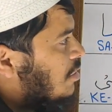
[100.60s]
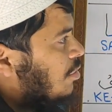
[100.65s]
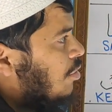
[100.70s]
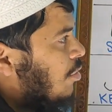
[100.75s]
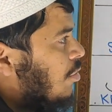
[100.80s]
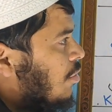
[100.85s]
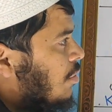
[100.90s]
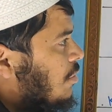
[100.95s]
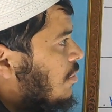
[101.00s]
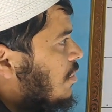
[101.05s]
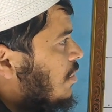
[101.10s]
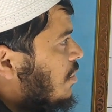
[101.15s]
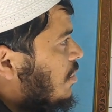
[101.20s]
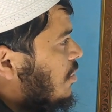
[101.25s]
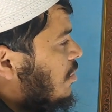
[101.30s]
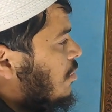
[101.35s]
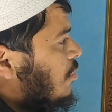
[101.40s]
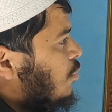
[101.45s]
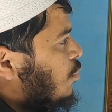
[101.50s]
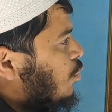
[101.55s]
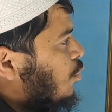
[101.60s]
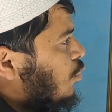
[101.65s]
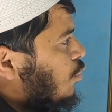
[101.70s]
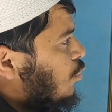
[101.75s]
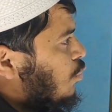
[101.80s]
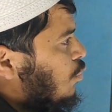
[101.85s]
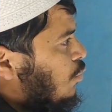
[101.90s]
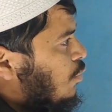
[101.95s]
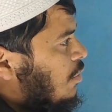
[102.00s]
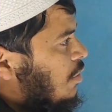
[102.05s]
called, in
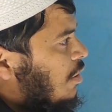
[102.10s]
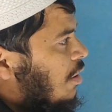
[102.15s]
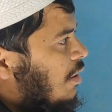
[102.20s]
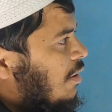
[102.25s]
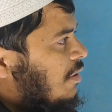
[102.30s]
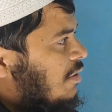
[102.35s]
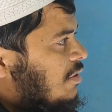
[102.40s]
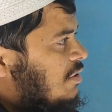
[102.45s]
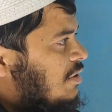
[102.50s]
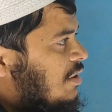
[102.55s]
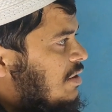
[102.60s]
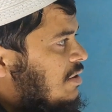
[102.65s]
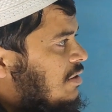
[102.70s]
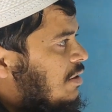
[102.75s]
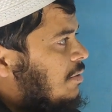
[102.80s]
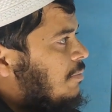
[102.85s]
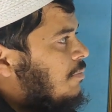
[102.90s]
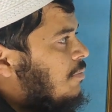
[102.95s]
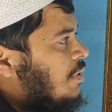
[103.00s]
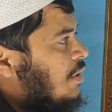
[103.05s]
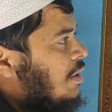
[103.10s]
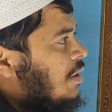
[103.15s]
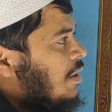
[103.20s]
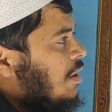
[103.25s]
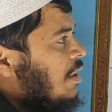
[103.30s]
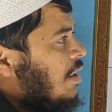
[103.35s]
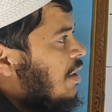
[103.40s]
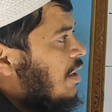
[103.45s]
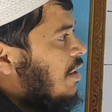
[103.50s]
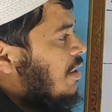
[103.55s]
Urdu we call it jazm,
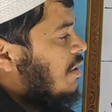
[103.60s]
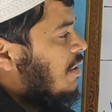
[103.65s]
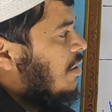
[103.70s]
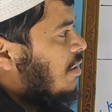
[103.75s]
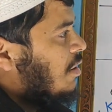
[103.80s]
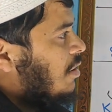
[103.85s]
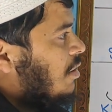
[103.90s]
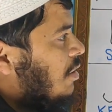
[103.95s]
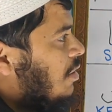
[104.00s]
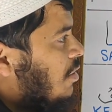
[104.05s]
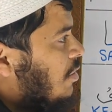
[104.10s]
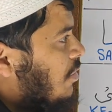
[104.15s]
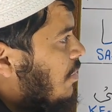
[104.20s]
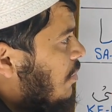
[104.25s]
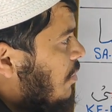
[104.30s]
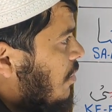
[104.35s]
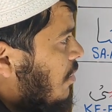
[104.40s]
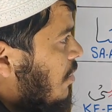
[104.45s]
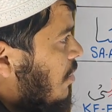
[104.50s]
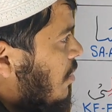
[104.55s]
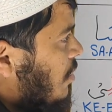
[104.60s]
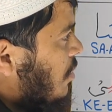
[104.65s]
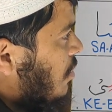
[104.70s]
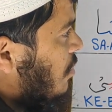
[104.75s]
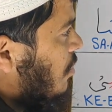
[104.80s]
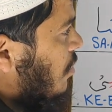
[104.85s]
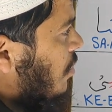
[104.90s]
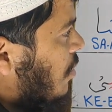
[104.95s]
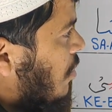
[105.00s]
and in